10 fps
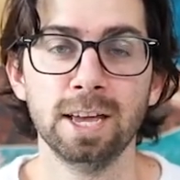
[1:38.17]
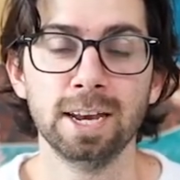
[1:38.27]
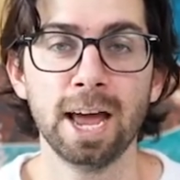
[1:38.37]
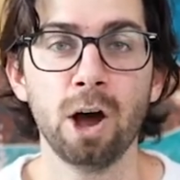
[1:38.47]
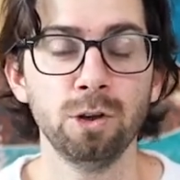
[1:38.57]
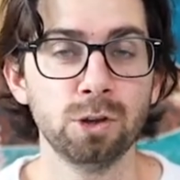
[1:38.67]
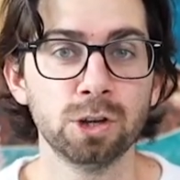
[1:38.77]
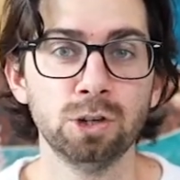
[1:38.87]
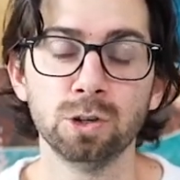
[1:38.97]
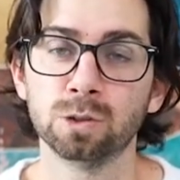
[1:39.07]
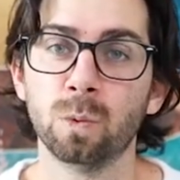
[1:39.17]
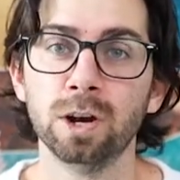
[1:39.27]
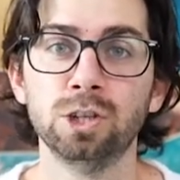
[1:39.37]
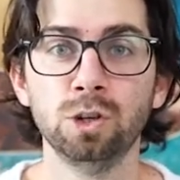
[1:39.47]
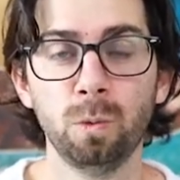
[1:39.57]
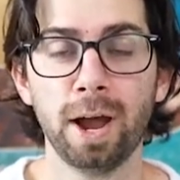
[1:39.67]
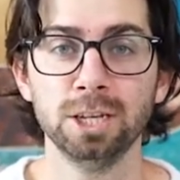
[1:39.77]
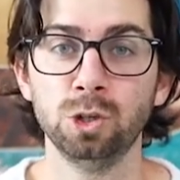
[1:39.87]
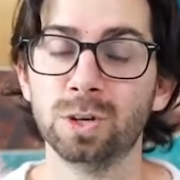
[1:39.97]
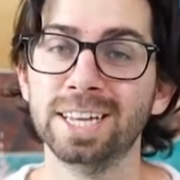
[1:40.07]
Now you could do this one of two
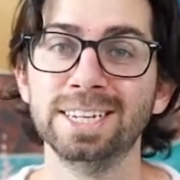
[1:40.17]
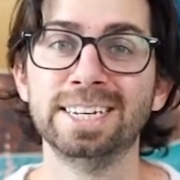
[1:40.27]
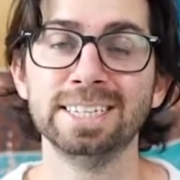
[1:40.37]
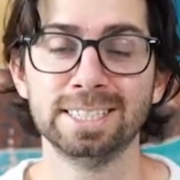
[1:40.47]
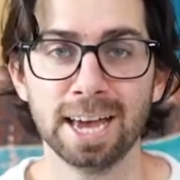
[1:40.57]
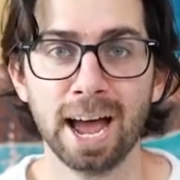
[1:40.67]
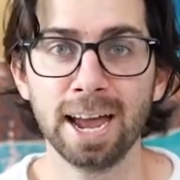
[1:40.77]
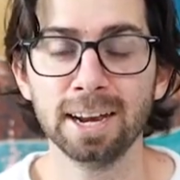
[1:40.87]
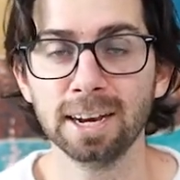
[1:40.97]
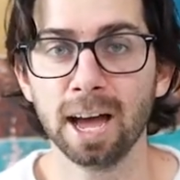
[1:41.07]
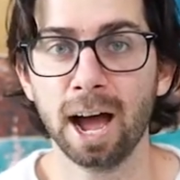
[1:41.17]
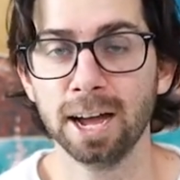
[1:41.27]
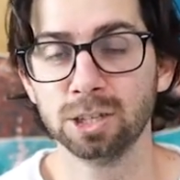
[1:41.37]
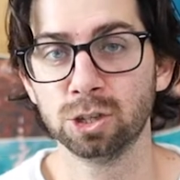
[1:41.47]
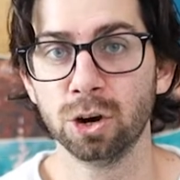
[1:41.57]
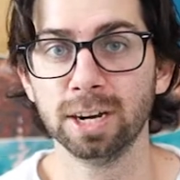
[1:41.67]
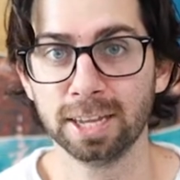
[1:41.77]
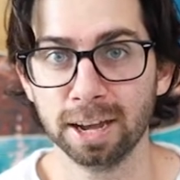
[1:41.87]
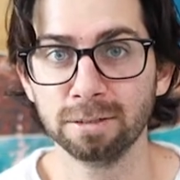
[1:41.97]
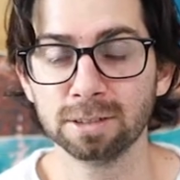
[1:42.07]
ways. You can design certain
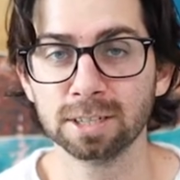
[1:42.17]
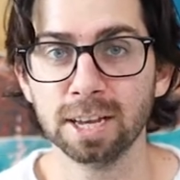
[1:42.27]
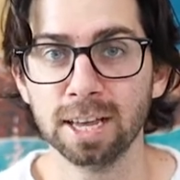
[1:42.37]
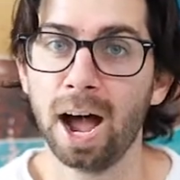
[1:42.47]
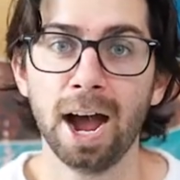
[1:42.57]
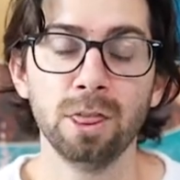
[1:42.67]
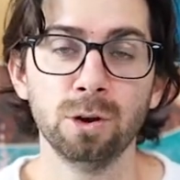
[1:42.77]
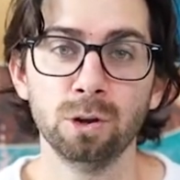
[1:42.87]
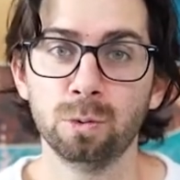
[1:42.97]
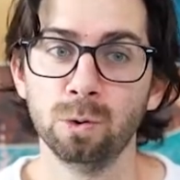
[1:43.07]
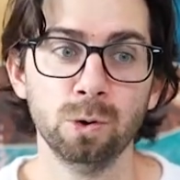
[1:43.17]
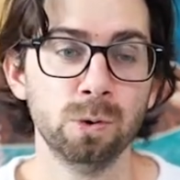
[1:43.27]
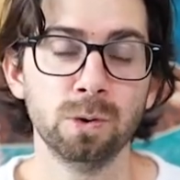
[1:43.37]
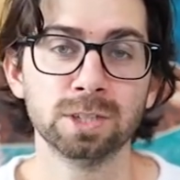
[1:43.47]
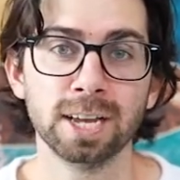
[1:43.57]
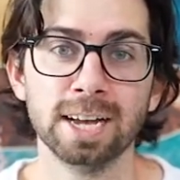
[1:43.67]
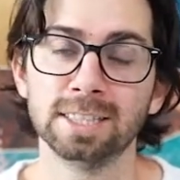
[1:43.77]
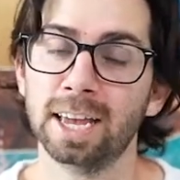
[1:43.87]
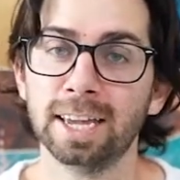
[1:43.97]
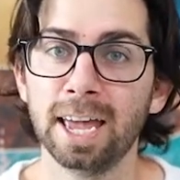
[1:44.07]
GIFs either through sites
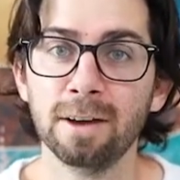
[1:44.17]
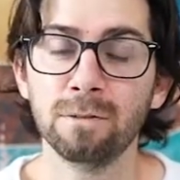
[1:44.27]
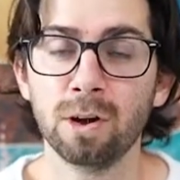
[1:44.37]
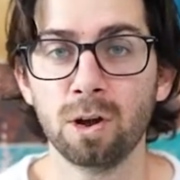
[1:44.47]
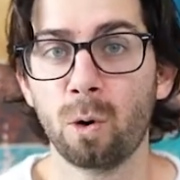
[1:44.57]
like Canva,